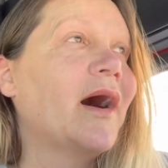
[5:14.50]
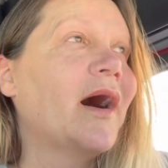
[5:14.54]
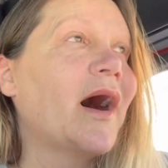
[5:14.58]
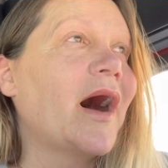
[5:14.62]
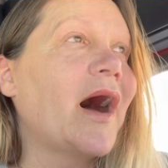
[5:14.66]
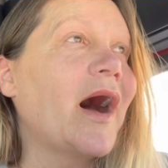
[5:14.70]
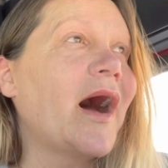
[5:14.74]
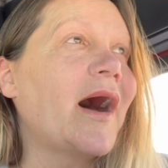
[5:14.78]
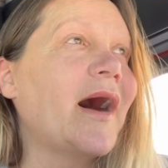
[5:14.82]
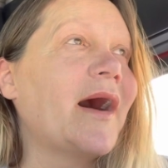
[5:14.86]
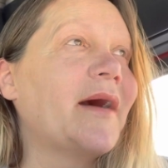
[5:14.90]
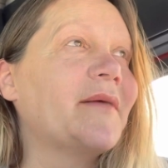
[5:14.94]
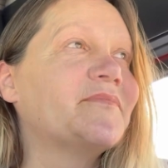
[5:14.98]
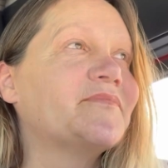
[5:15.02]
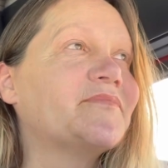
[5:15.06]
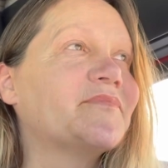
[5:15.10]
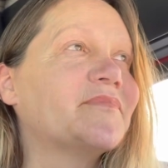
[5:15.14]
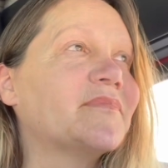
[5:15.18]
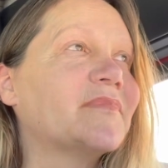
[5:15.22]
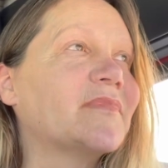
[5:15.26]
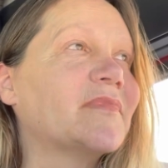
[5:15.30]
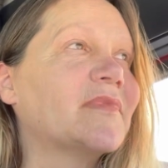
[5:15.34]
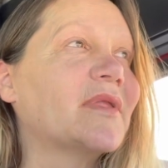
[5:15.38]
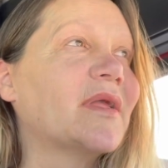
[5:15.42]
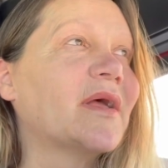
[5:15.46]
Um,
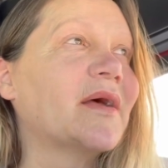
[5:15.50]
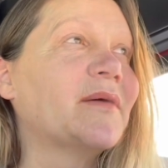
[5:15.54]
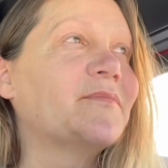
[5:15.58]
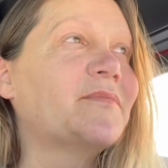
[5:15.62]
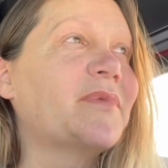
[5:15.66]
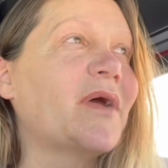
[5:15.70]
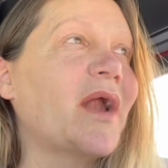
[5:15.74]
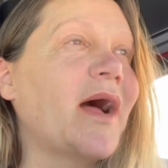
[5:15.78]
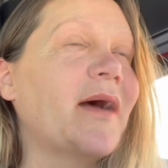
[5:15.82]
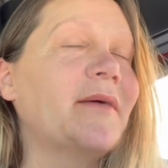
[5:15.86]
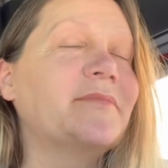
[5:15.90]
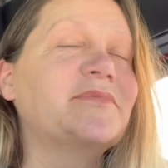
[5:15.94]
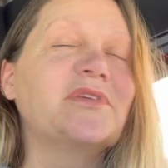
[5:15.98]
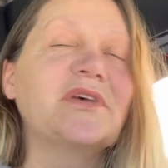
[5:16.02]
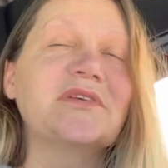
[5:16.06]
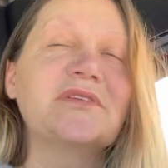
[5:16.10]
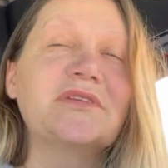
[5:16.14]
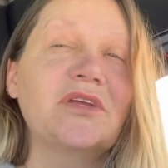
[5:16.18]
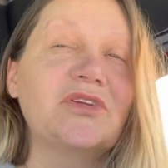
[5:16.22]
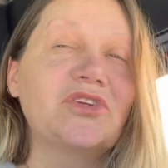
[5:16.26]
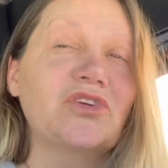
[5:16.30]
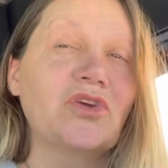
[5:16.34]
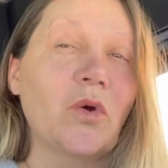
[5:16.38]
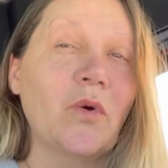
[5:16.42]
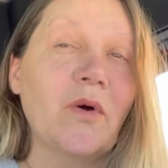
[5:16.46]
but I'm just
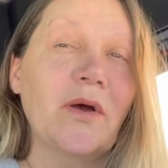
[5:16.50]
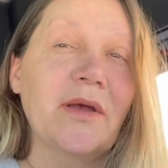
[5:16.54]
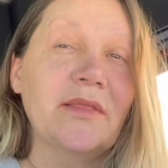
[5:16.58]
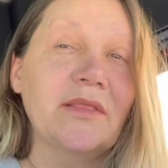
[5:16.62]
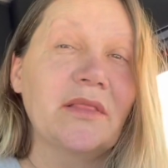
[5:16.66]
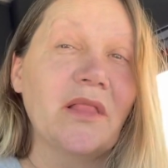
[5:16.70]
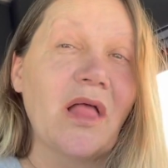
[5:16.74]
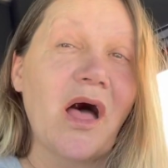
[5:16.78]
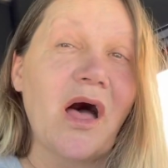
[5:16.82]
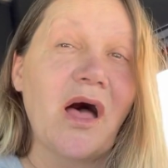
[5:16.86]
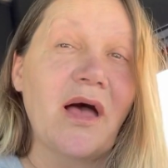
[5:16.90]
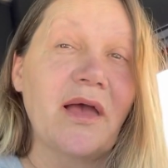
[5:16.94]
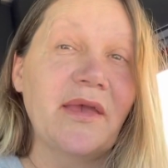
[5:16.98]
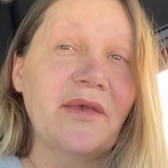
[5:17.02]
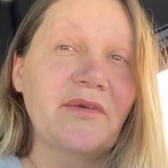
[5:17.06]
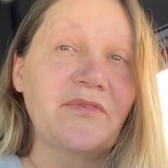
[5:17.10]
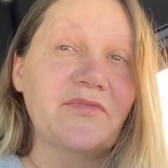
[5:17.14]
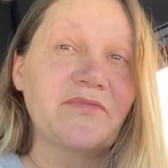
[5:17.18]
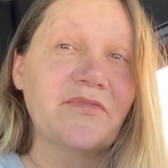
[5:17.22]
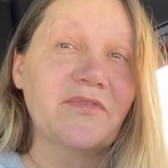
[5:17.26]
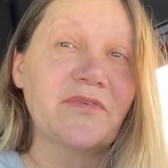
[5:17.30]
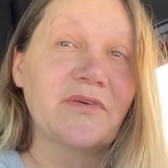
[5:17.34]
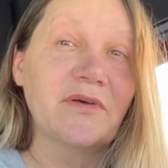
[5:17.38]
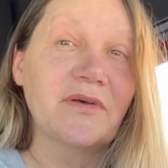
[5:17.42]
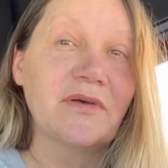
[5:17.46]
enjoying life.
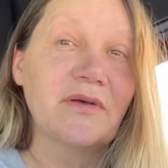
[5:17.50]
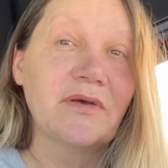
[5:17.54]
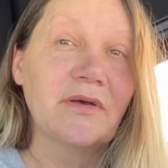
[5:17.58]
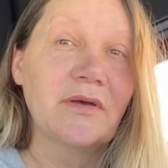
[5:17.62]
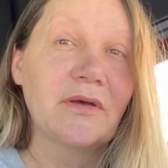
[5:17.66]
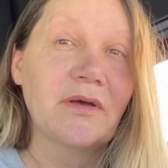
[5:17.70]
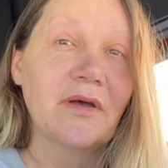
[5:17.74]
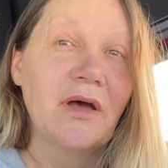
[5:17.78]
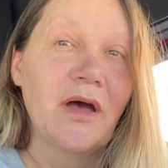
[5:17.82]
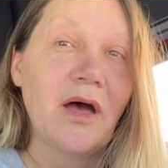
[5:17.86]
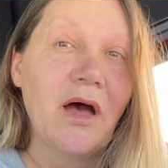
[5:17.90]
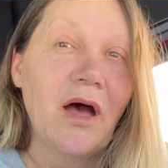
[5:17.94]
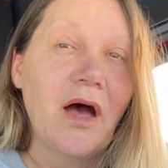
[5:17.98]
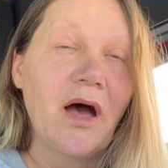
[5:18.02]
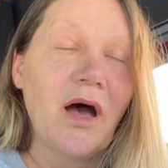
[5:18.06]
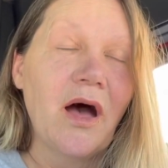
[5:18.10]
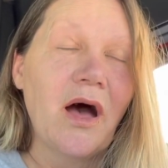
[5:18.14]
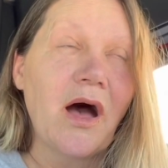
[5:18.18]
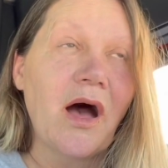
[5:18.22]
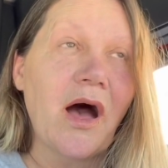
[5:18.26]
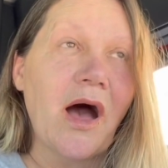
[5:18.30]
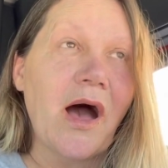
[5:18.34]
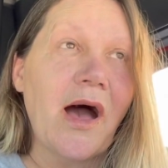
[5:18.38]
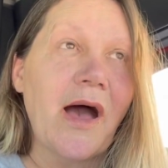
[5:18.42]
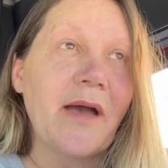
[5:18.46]

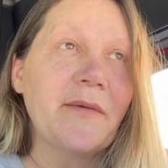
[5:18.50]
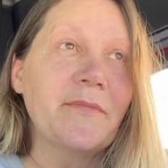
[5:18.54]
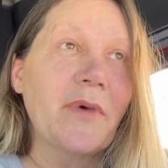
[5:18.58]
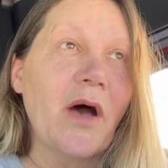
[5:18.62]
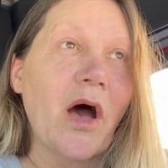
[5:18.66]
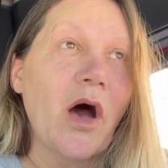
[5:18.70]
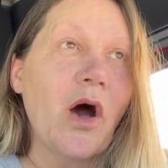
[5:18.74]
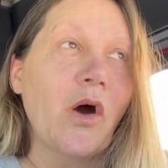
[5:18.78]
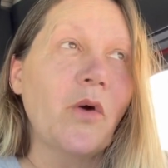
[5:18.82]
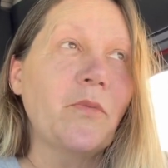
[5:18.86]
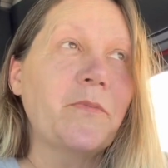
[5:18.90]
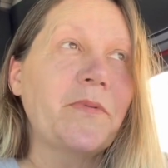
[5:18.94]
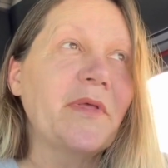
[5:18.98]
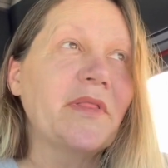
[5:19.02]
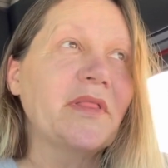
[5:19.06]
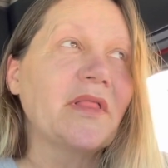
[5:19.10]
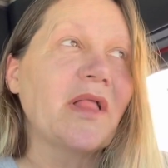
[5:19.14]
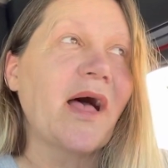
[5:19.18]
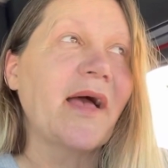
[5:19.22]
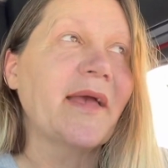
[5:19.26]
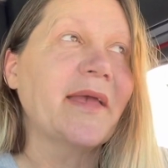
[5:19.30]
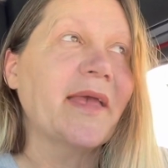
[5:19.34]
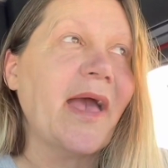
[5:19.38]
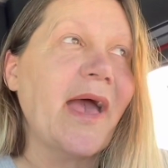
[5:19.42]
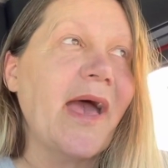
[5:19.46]
I'm hoping
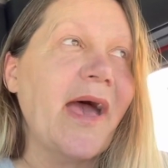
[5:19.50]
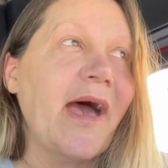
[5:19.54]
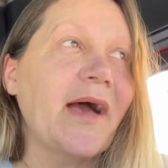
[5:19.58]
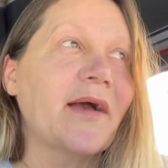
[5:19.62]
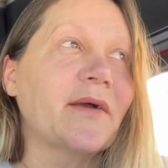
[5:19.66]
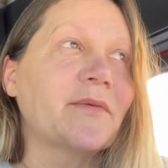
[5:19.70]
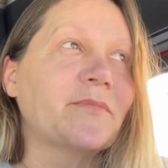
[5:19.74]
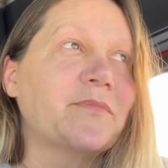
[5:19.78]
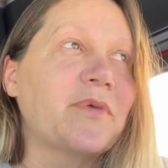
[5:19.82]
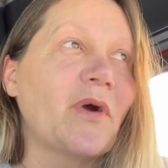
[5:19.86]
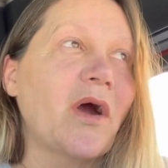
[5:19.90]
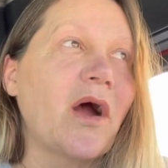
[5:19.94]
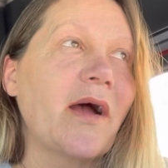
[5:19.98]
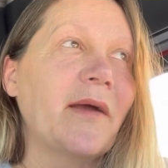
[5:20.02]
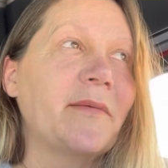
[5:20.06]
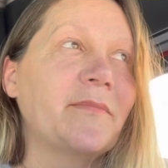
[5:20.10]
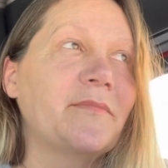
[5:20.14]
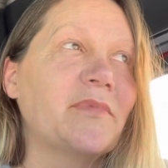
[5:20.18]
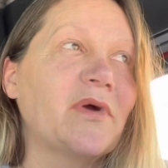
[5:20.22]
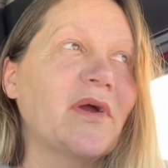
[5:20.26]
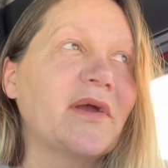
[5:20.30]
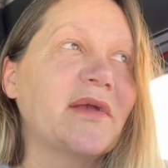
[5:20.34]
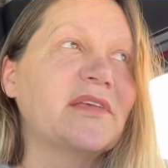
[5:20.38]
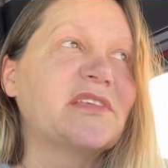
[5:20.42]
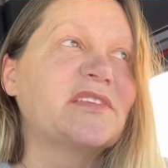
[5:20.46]
like heck Prime
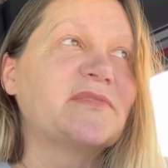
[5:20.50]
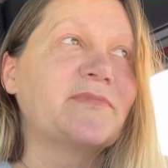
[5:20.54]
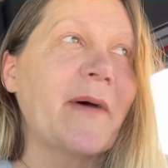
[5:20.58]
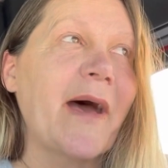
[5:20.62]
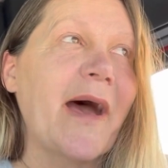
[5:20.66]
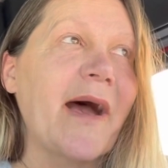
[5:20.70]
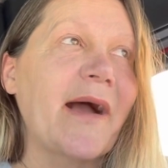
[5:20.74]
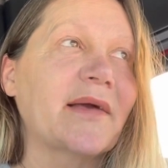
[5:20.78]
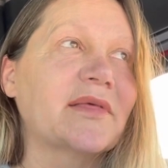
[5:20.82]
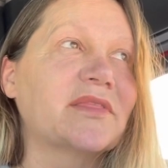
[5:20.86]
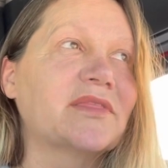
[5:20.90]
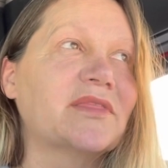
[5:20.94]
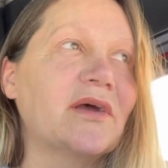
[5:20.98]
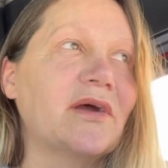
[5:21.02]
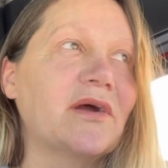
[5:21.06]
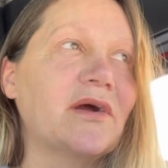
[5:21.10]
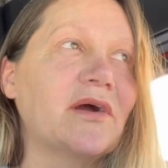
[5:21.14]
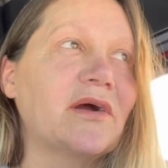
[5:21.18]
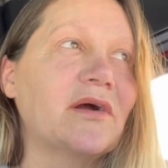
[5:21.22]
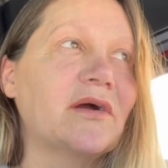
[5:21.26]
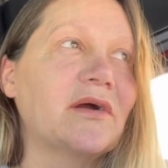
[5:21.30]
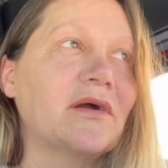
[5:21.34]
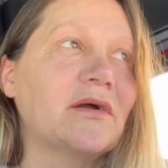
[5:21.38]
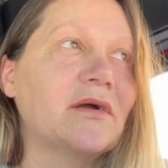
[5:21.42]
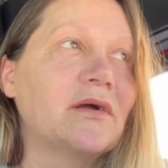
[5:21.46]
brings back
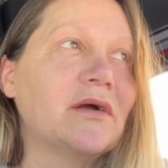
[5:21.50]
their